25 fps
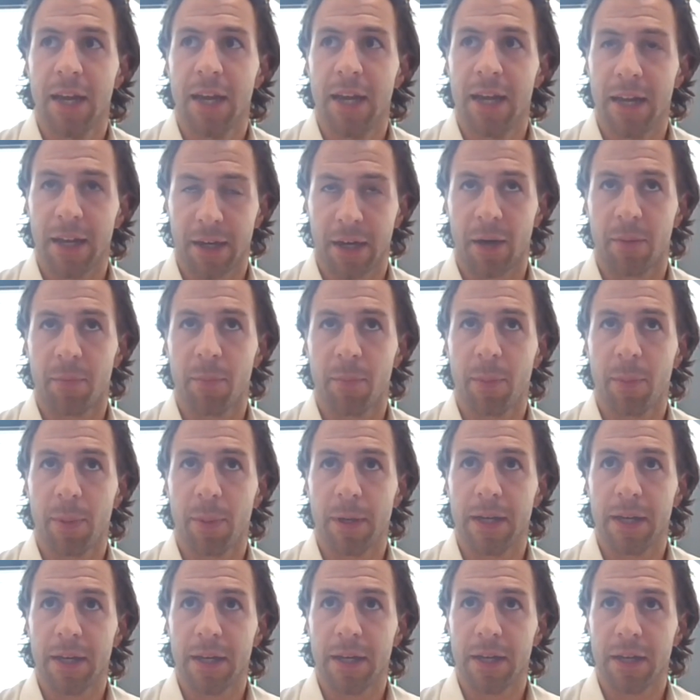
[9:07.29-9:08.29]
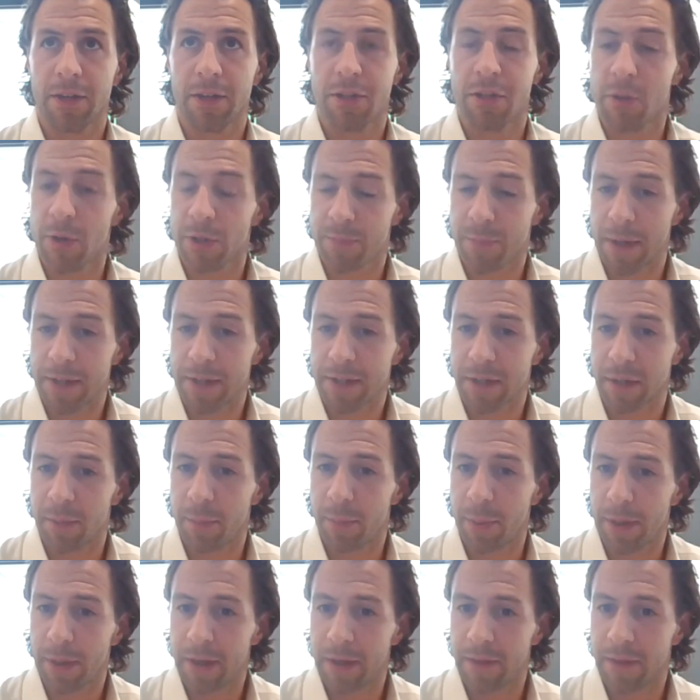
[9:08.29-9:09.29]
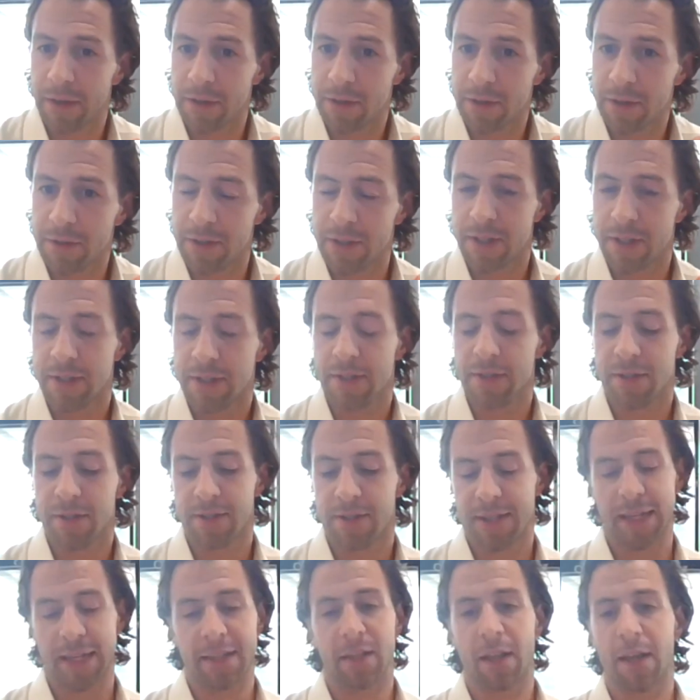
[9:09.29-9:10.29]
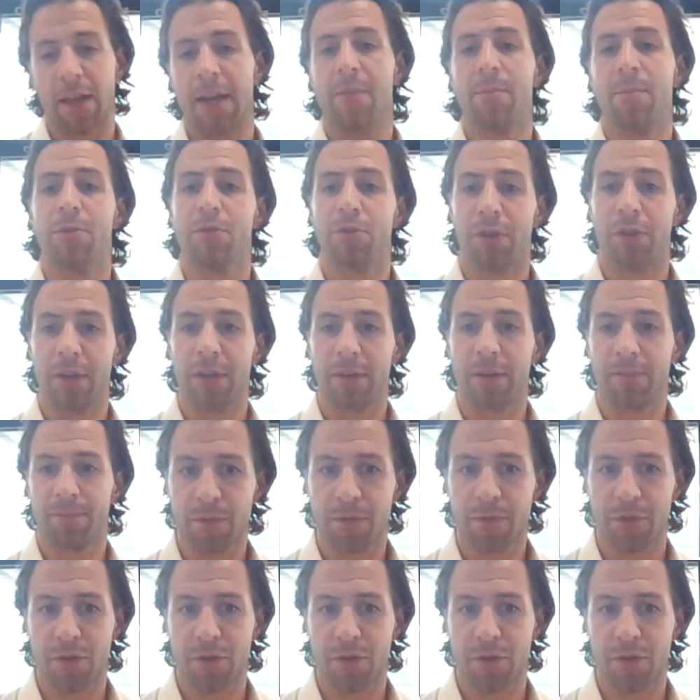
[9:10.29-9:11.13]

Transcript: in a company, it's a US-based company that uses satellite imagery